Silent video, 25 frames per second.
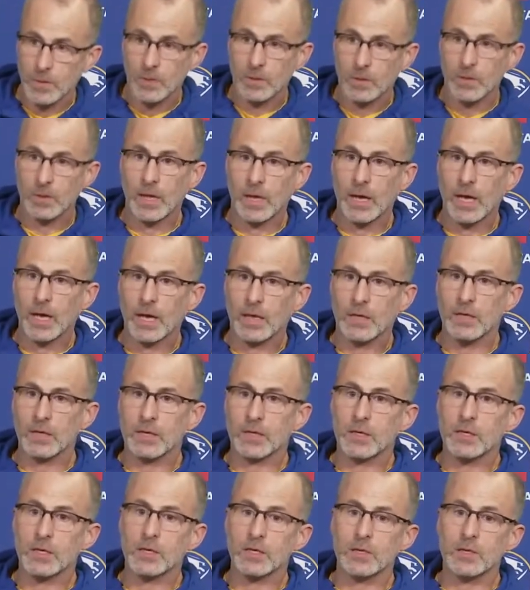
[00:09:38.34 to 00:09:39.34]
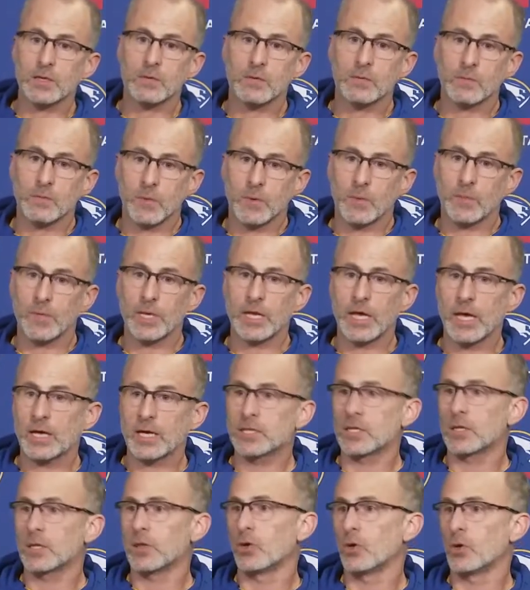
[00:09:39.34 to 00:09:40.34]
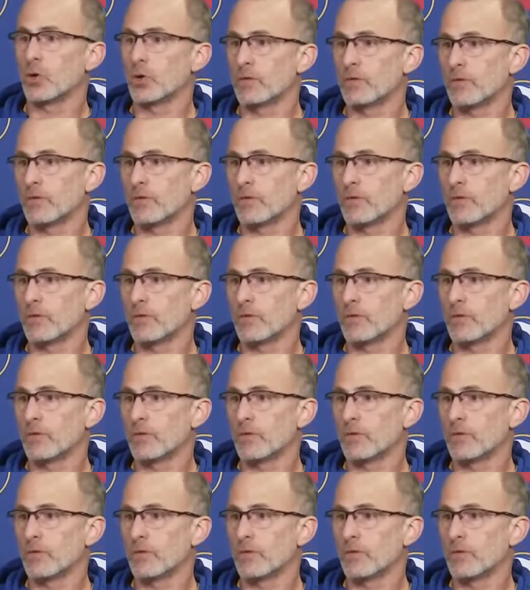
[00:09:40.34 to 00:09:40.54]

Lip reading: Yeah, he has to learn